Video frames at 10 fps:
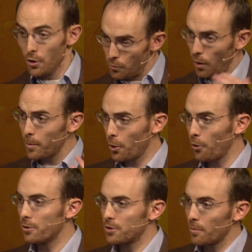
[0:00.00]
You've probably
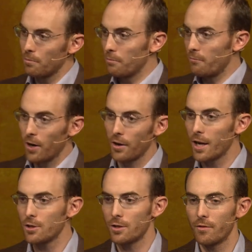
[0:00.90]
heard some
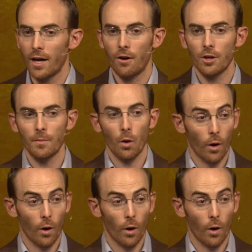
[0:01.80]
variation of that argument.